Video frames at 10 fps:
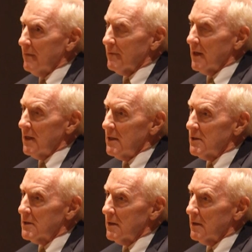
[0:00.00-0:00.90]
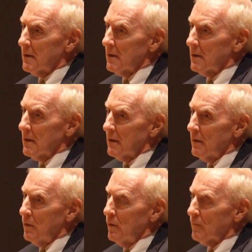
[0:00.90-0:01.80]
of these
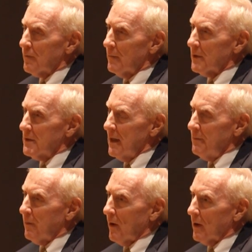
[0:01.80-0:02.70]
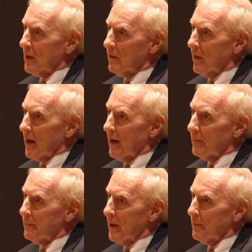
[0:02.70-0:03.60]
who are from the Tea Party
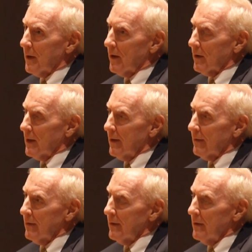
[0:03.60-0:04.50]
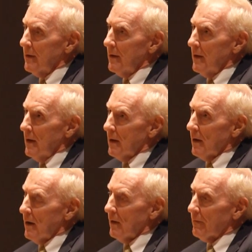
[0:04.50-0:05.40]
crowd primarily,
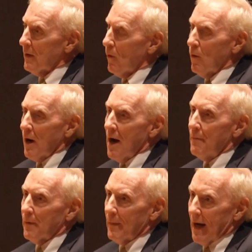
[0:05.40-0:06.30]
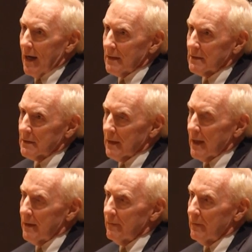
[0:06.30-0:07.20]
they won't compromise.
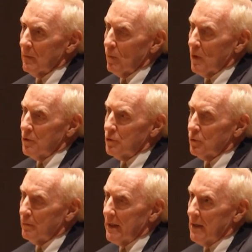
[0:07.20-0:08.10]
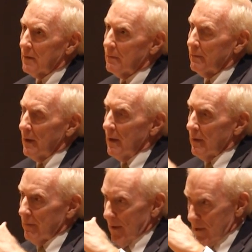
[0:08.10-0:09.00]
Once you beat them,
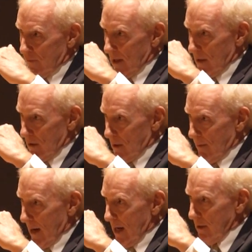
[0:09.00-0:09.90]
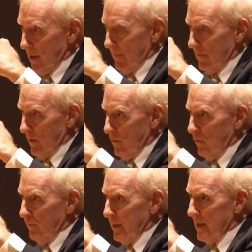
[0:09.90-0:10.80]
they try to undermine you even though
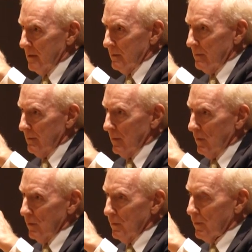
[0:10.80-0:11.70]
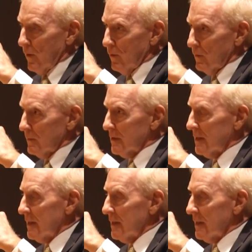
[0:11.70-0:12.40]
you've beaten them on your programs.